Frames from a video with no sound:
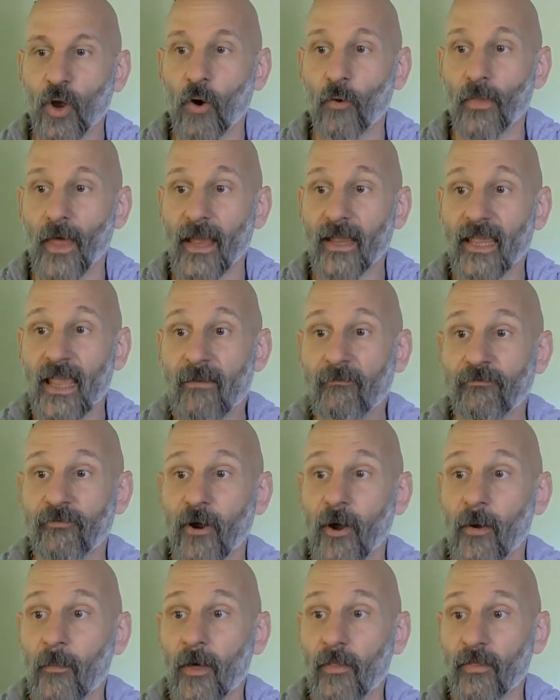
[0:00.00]
Oh, that came
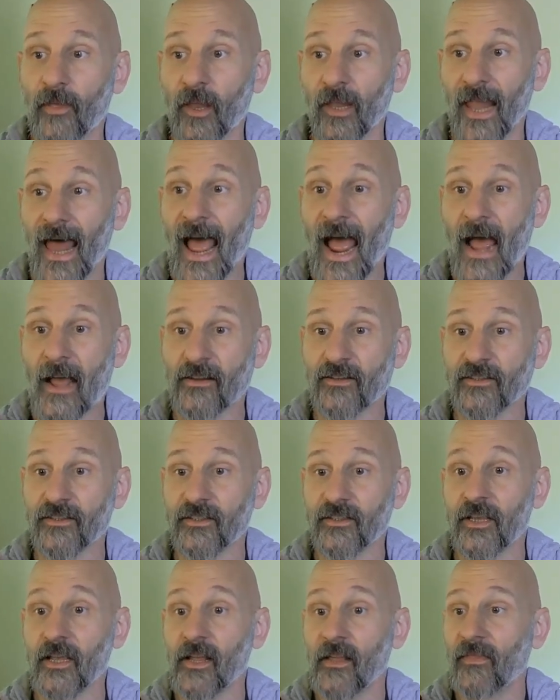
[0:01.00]
from the
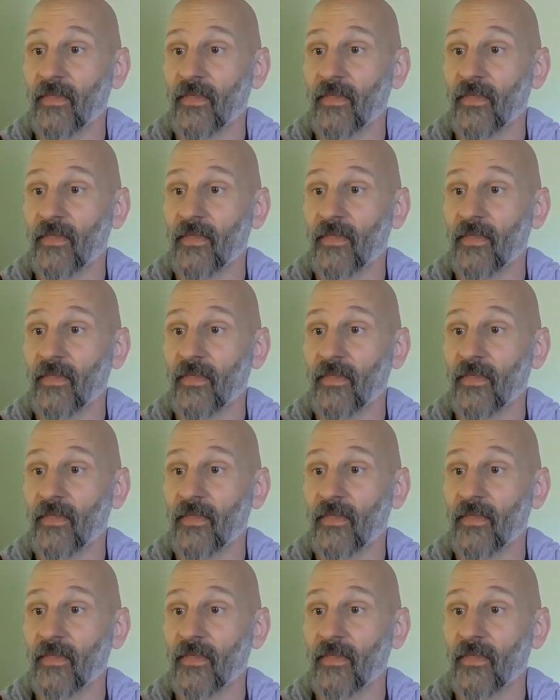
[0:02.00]
lasts.